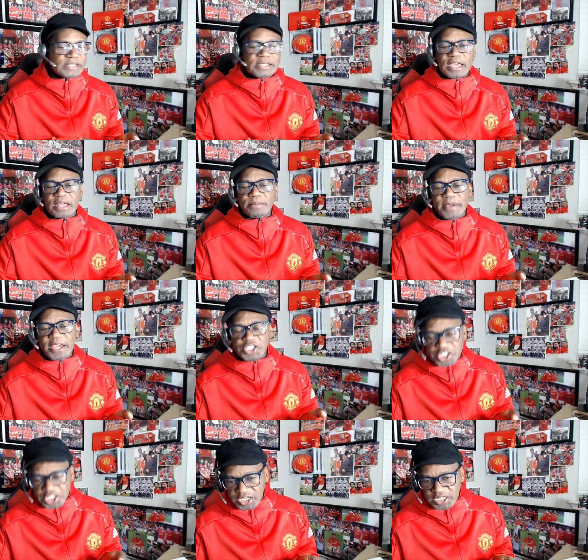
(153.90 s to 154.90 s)
then
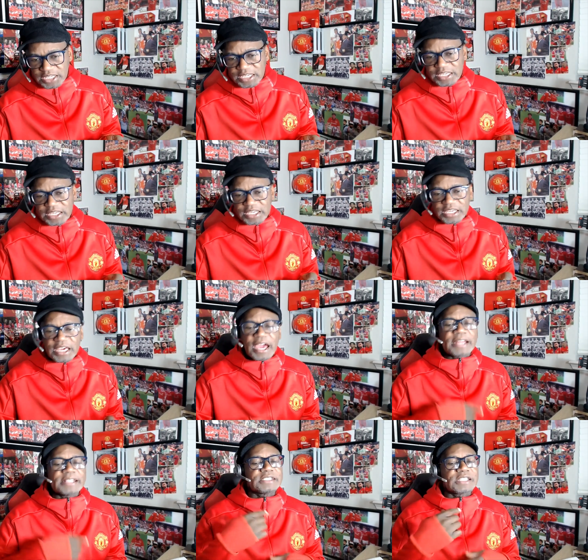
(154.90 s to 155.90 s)
Mancini,
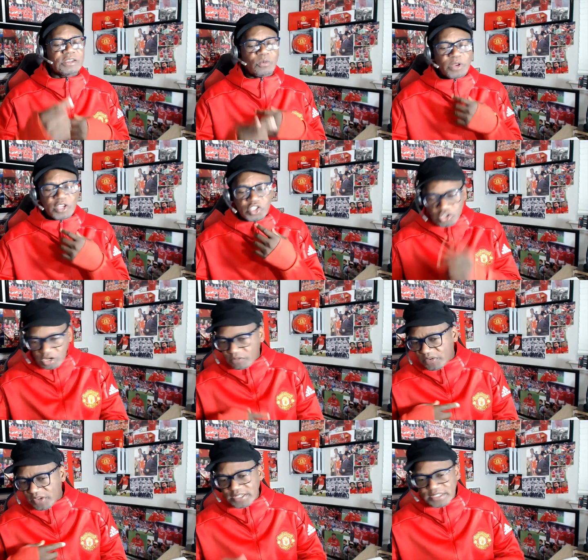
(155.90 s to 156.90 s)
and they started winning
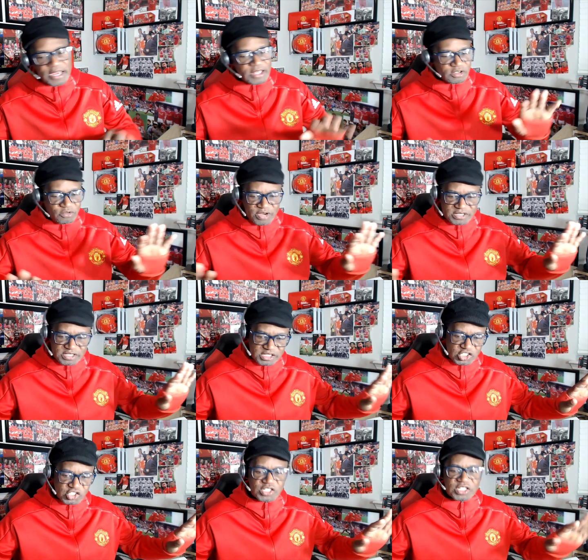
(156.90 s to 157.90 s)
trophies, and the rest is
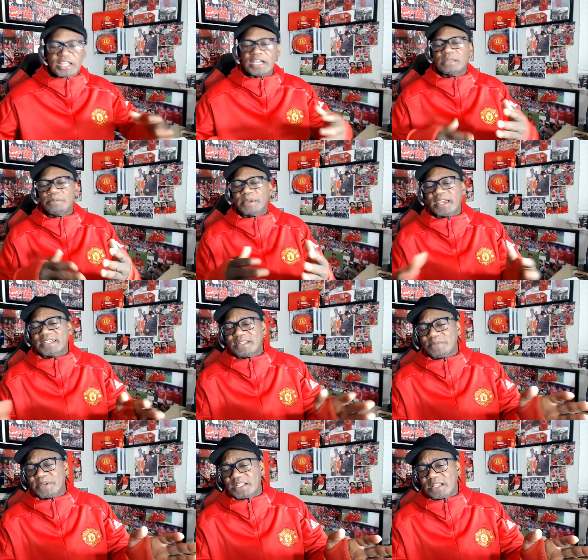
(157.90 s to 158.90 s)
history. They're now the biggest
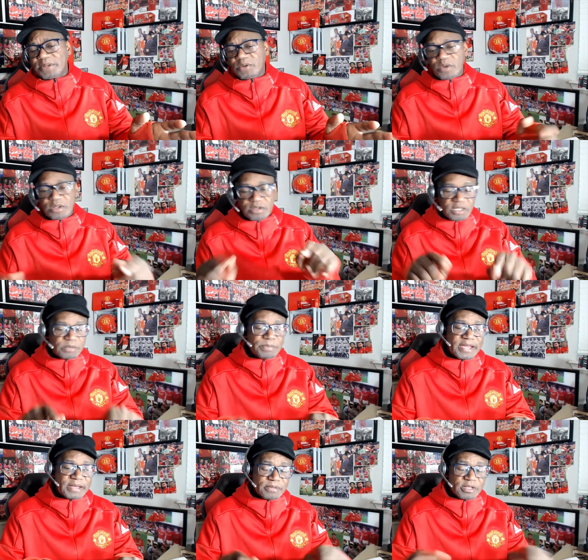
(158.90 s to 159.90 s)
and best club in the world. Not
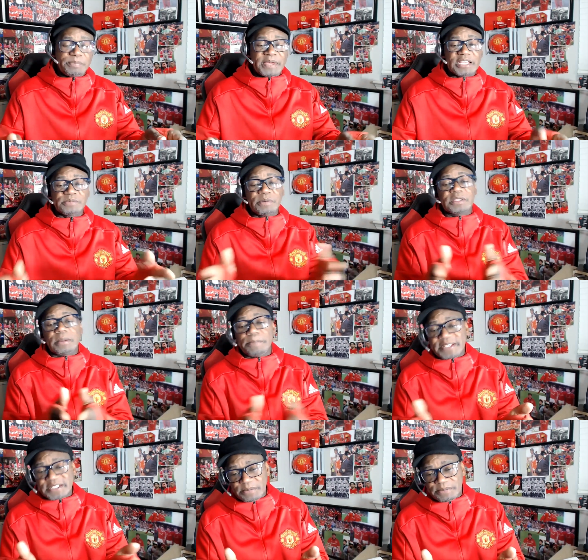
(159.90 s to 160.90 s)
the biggest, but the
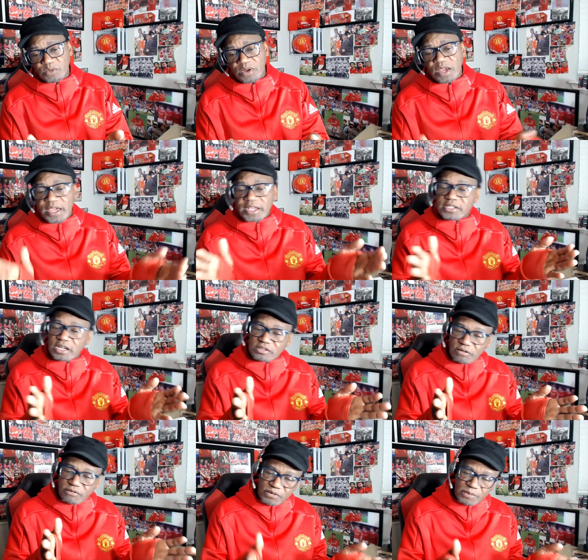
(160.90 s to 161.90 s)
best club in the world in terms
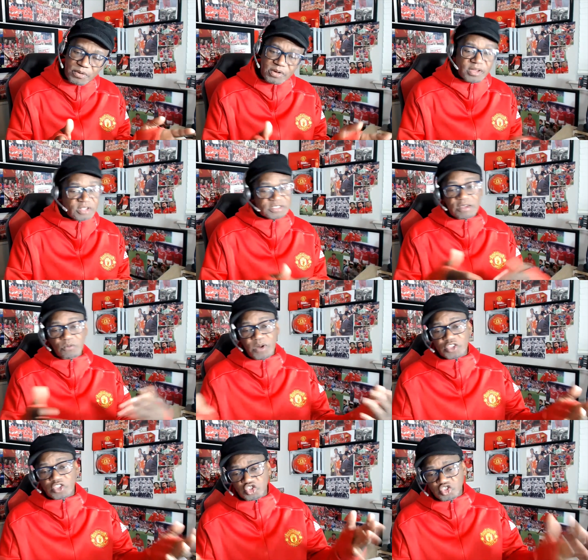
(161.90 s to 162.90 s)
of football because they
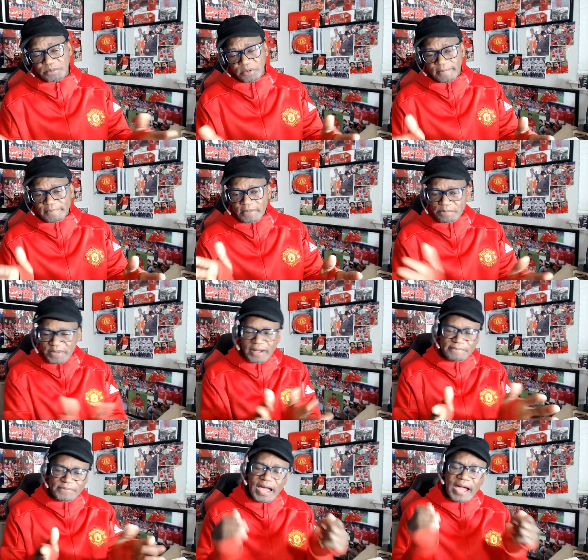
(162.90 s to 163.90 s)
won the treble. But
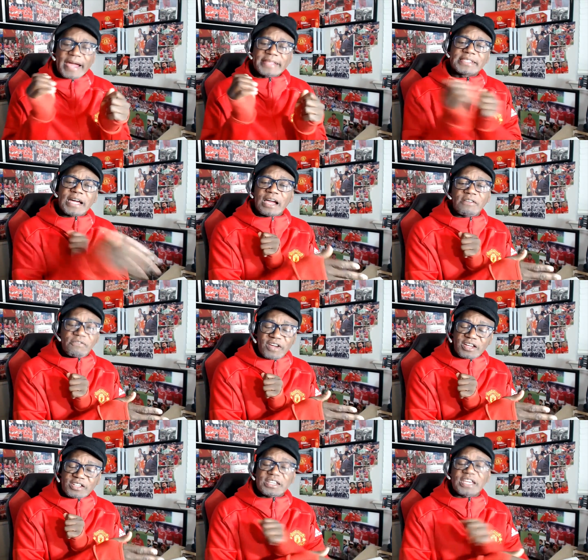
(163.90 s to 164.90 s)
I
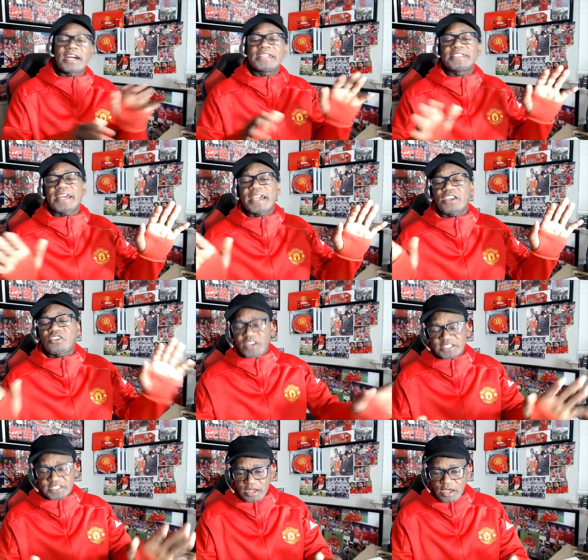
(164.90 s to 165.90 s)
digress and I
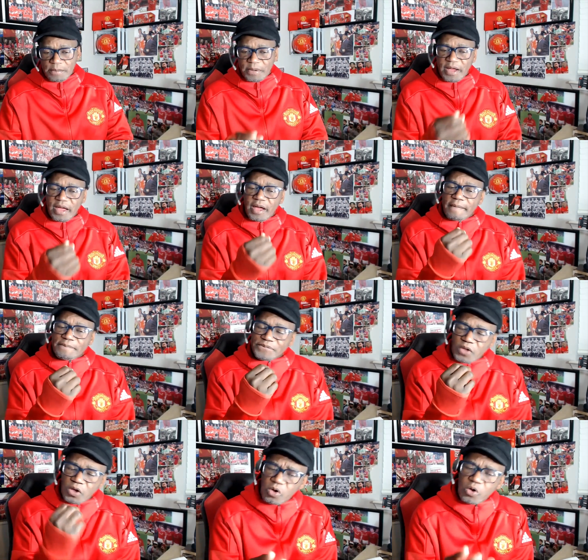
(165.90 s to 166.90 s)
digress. But
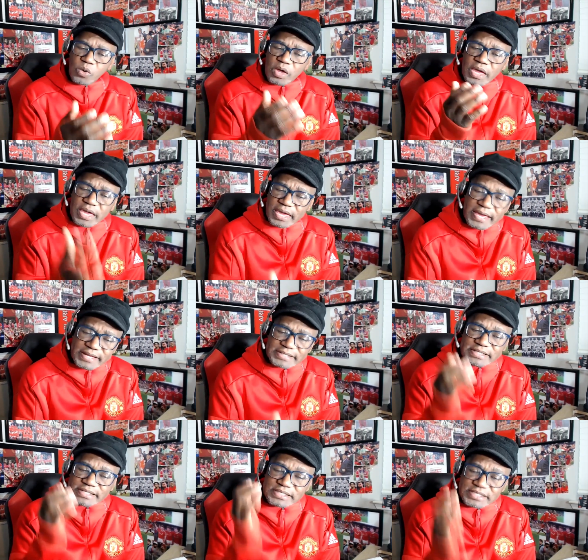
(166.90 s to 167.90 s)
who
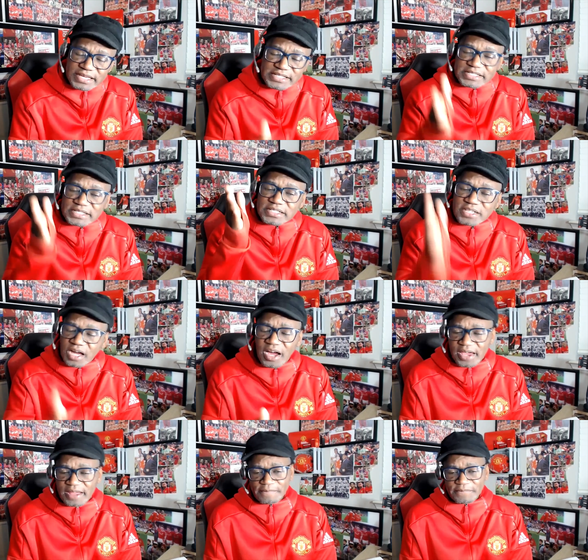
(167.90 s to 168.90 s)
is this
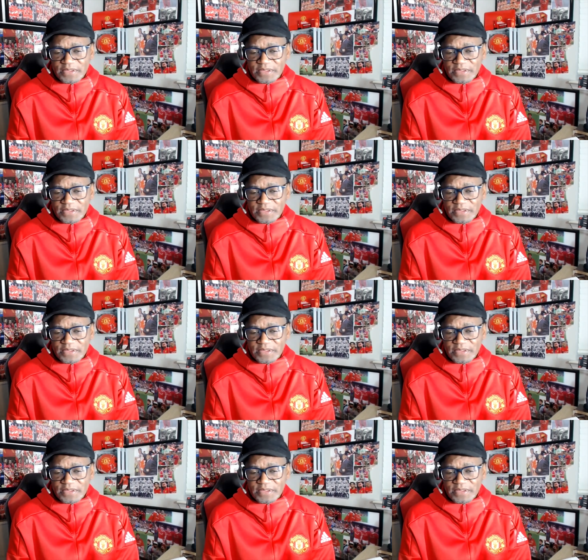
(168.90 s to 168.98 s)
guy?